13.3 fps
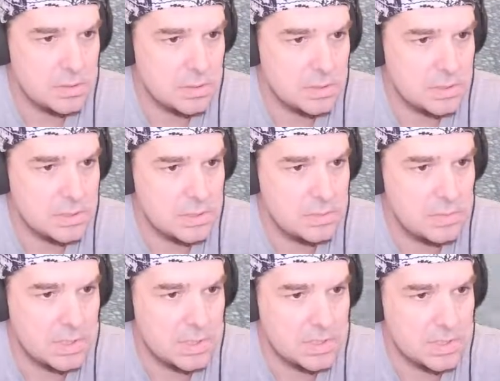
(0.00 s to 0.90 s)
Let's see what
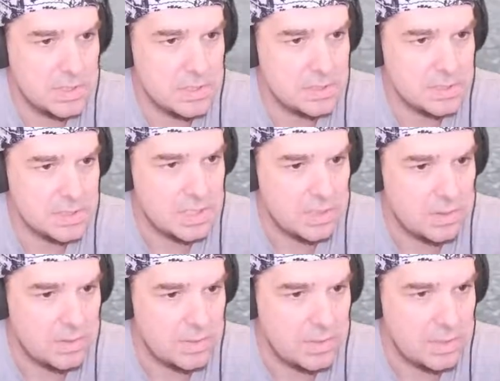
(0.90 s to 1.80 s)
kind of tires it's got
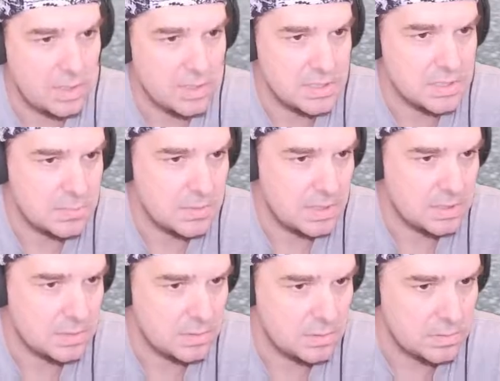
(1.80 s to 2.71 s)
on there. I suspect
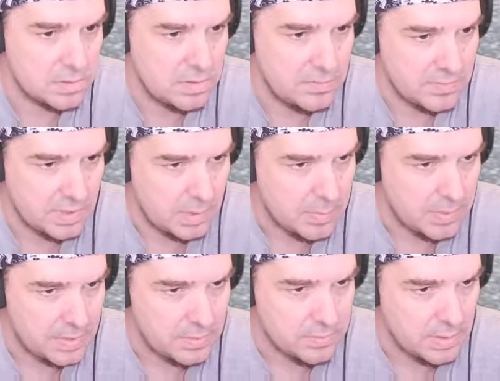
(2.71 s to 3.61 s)
they're a drift
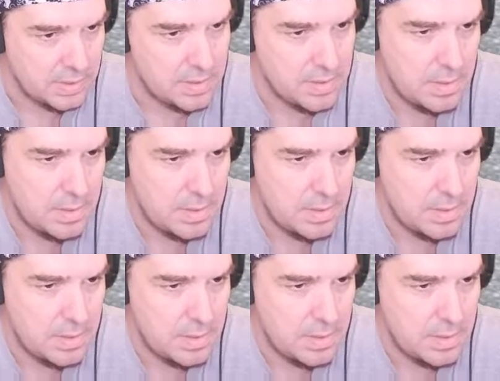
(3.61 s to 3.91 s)
compound, right?